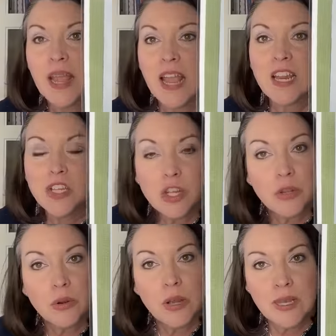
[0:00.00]
and
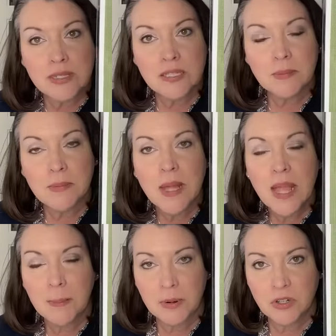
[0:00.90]
you custom
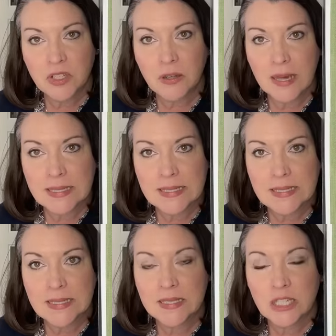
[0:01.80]
and personalize
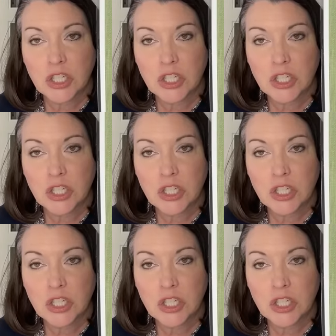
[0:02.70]
this